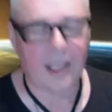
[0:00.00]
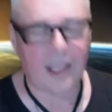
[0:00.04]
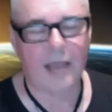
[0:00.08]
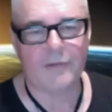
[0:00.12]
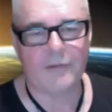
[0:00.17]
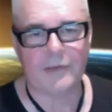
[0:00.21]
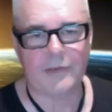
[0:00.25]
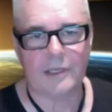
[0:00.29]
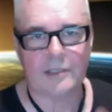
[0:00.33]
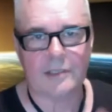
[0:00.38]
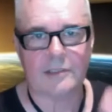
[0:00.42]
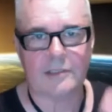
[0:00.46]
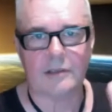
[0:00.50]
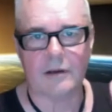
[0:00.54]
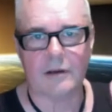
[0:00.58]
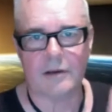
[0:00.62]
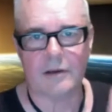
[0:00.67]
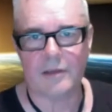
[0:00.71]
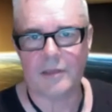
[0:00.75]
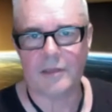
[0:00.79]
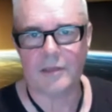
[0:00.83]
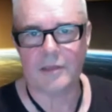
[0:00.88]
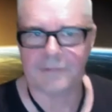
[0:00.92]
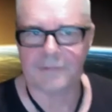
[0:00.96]
Sorry, I
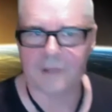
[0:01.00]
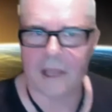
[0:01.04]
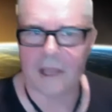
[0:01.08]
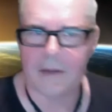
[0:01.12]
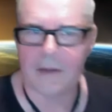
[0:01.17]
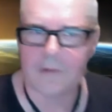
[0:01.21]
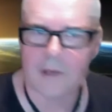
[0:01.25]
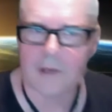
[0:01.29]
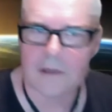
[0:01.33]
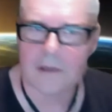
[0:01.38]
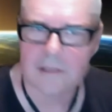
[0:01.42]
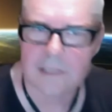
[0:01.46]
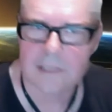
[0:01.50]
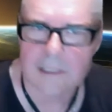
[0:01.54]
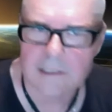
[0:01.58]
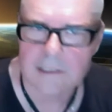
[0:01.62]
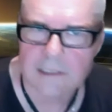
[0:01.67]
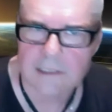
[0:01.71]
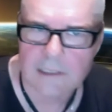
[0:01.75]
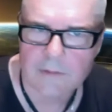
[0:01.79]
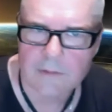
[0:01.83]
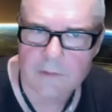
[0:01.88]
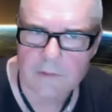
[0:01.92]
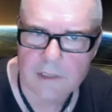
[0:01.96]
think Flavio sounds like
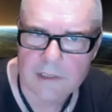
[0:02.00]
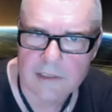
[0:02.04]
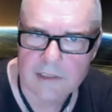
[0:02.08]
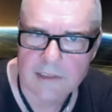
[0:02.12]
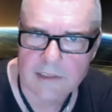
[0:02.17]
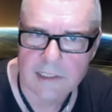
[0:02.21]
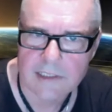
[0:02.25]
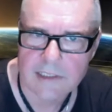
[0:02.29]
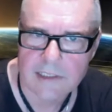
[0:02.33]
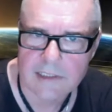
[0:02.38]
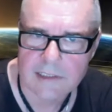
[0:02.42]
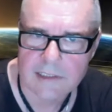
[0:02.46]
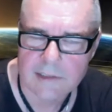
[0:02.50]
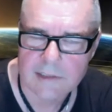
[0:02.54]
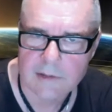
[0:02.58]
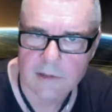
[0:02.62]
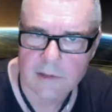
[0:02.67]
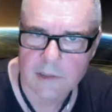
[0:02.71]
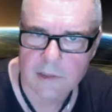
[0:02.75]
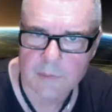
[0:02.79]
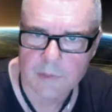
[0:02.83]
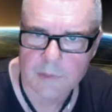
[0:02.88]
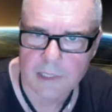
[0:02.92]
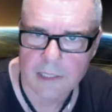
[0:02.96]
a really sexy
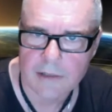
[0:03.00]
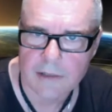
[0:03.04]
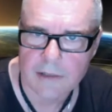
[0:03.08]
soccer player.